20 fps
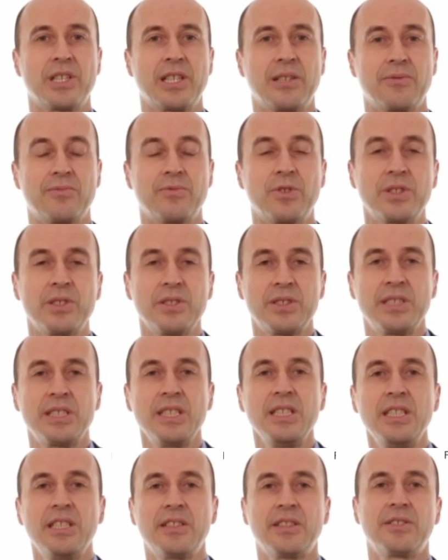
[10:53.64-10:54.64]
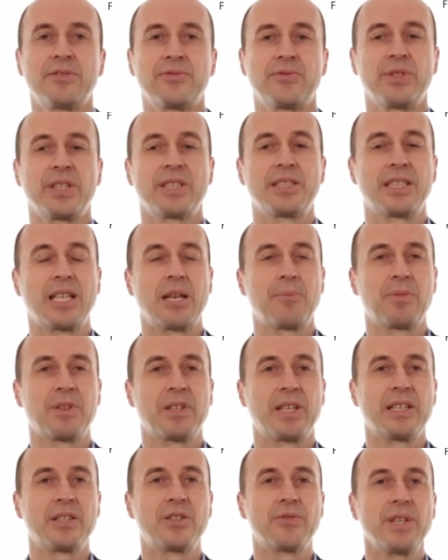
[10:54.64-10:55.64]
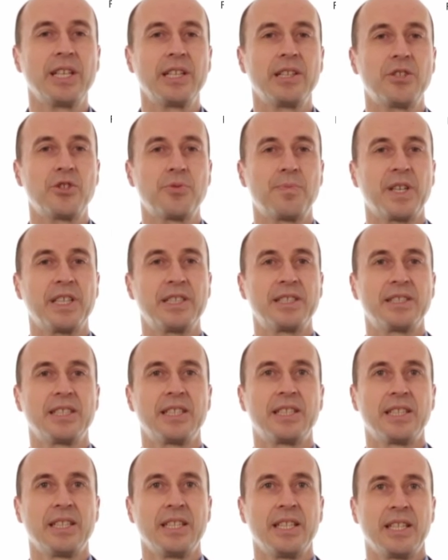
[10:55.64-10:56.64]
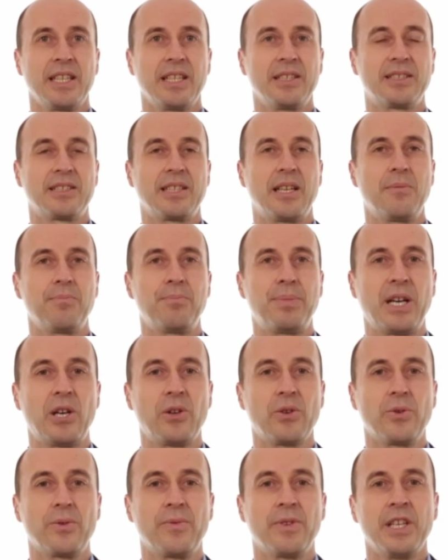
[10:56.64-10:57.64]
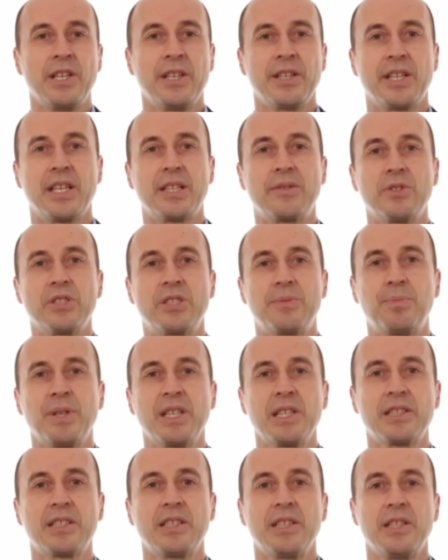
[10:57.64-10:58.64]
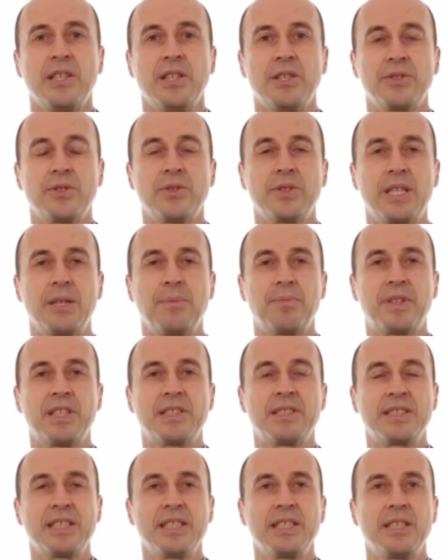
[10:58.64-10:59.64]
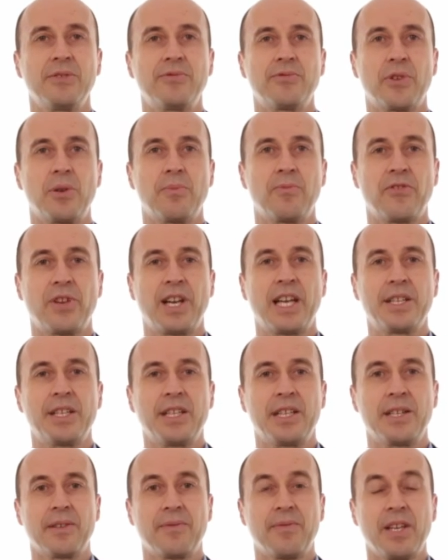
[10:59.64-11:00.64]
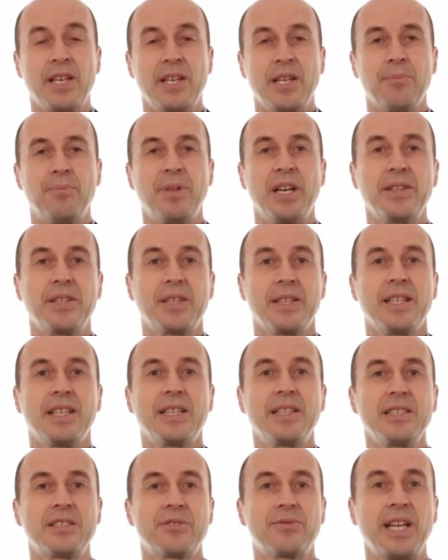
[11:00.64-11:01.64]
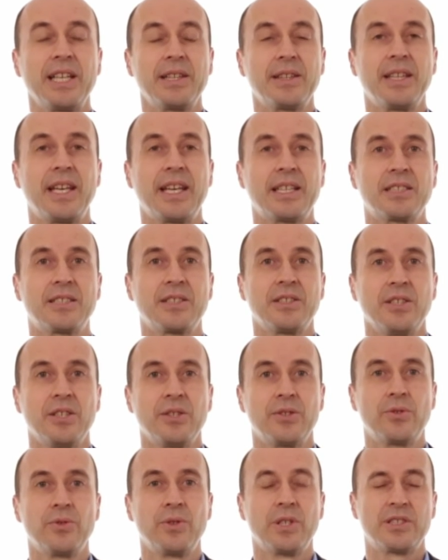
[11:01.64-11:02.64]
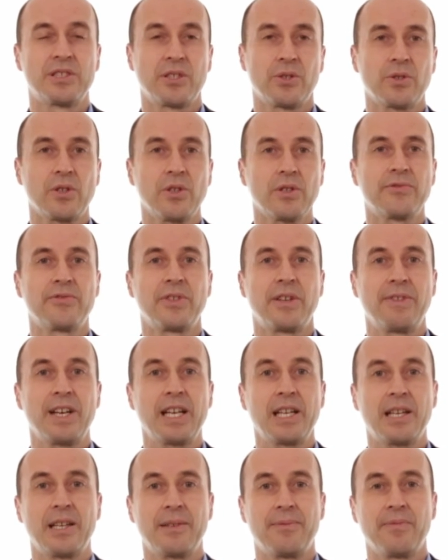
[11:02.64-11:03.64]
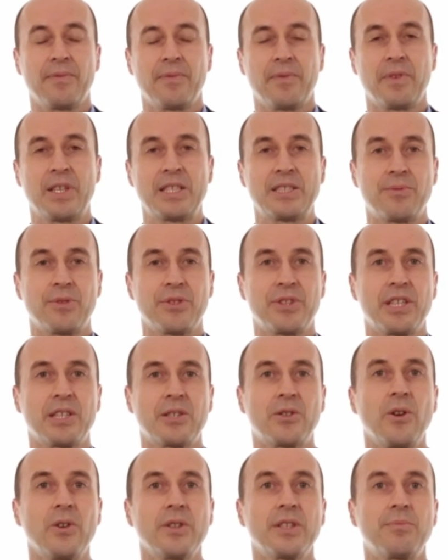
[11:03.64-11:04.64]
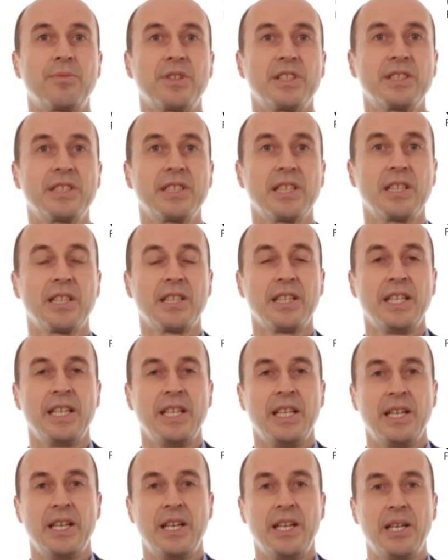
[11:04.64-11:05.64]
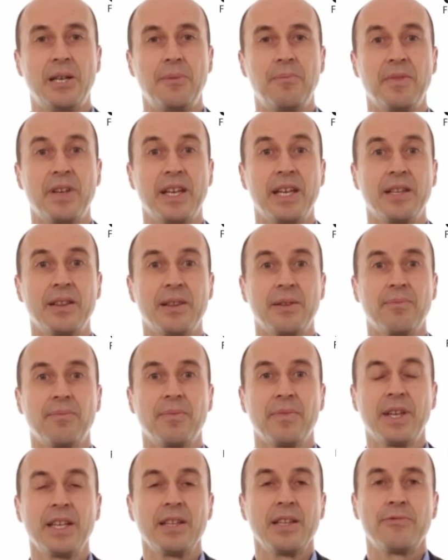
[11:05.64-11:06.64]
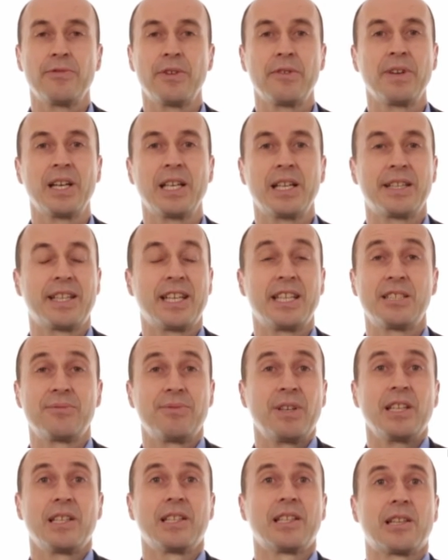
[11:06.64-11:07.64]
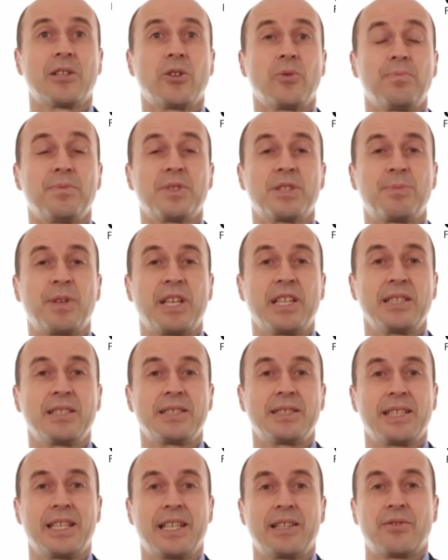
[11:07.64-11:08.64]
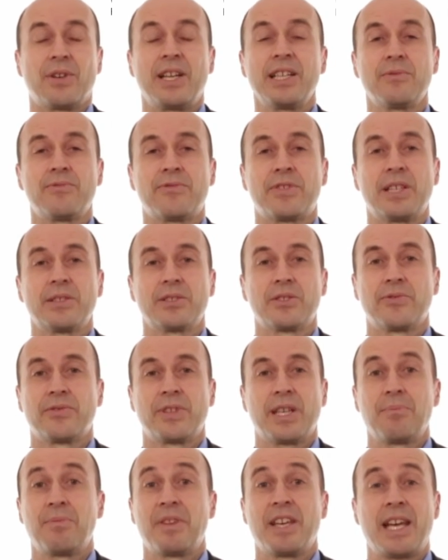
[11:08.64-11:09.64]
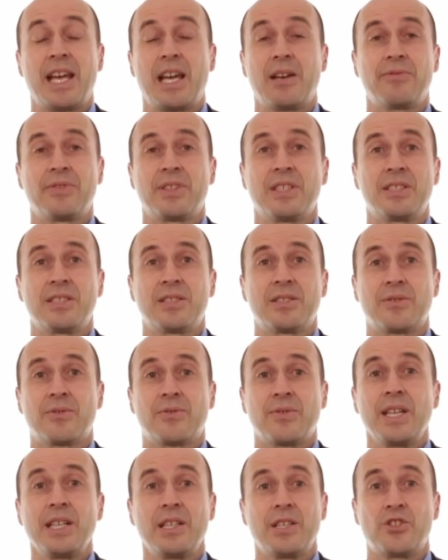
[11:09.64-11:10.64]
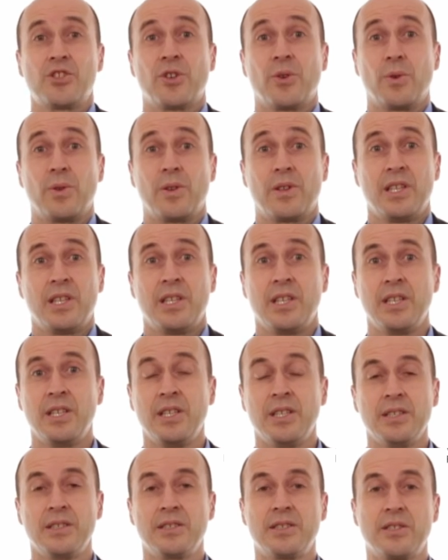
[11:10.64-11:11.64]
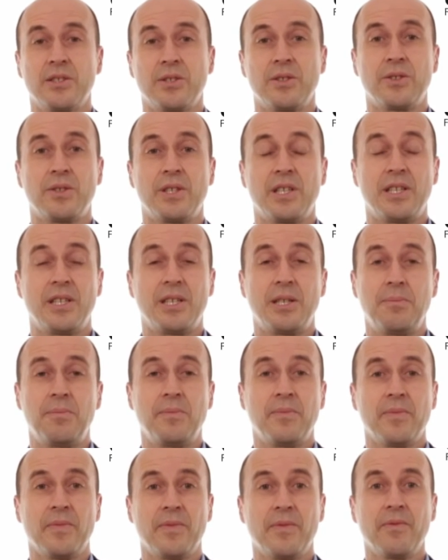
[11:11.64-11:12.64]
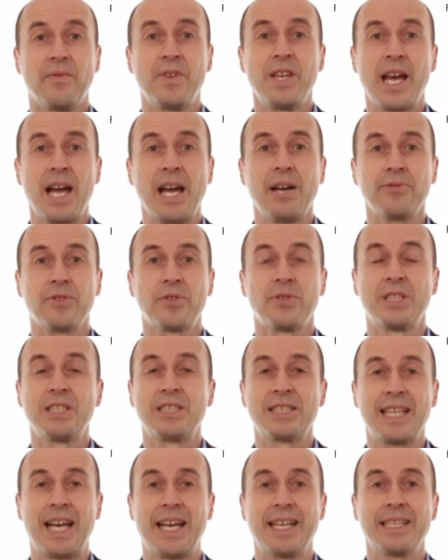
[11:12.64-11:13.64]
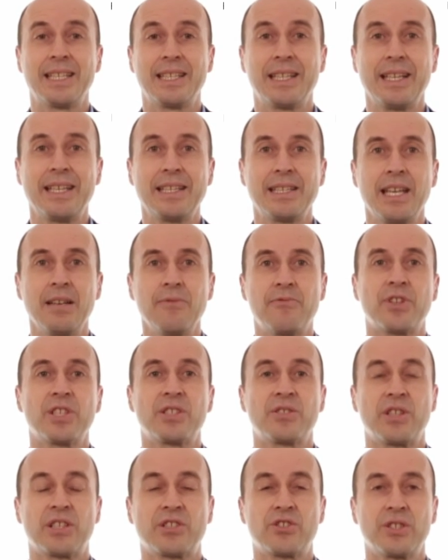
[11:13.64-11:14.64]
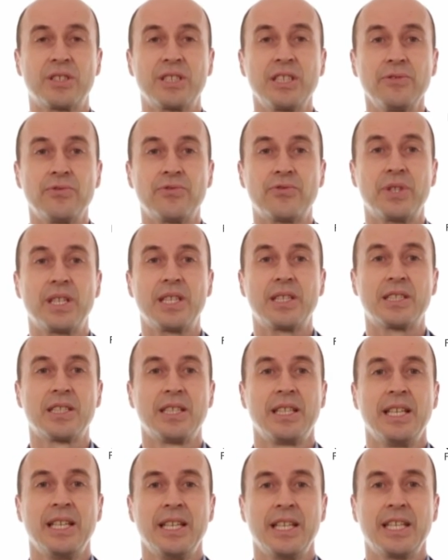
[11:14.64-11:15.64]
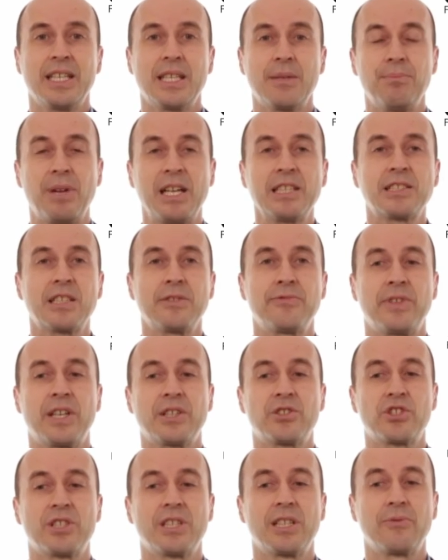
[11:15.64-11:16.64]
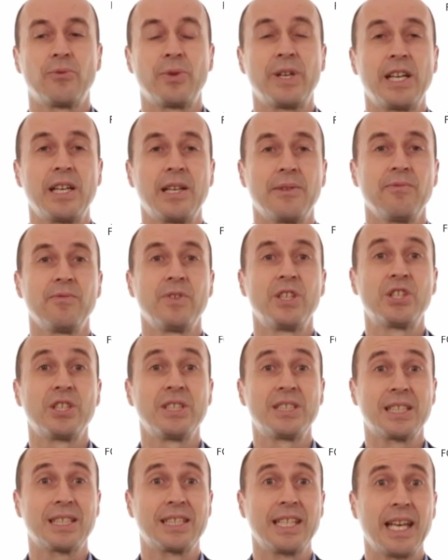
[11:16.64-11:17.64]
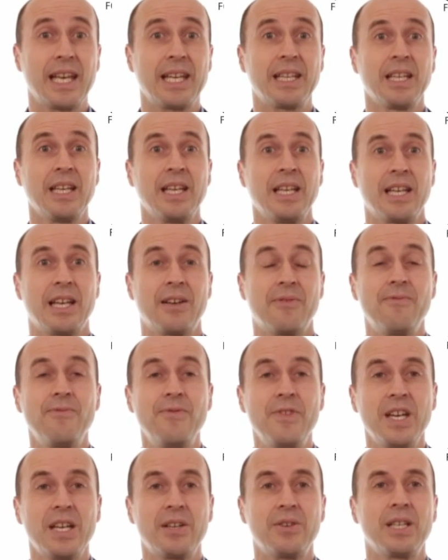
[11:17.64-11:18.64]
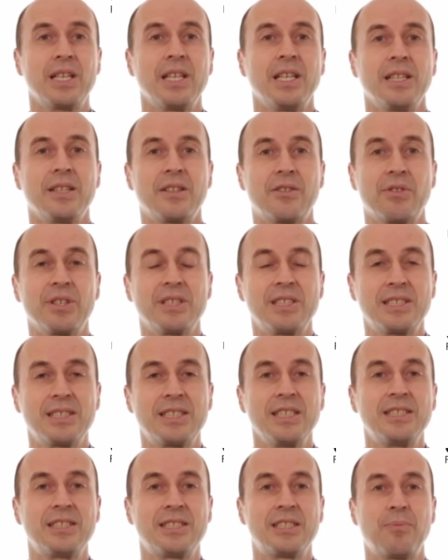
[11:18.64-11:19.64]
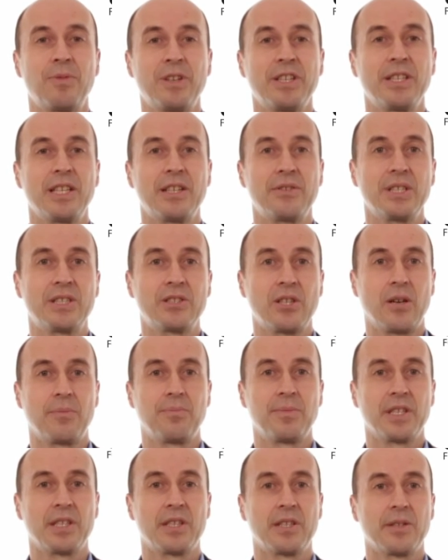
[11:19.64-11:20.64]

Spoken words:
What you see here is, for example, a drainage basin in São Paulo that was built to keep the city from flooding. But it is right next to a so-called favela. That's what they're called in Brazil. And in the favela, there's very little open space, and right in front of them, they have this drainage hole. So we have to design infrastructure different in a multifunctional way, which is, again, a very transdisciplinary topic.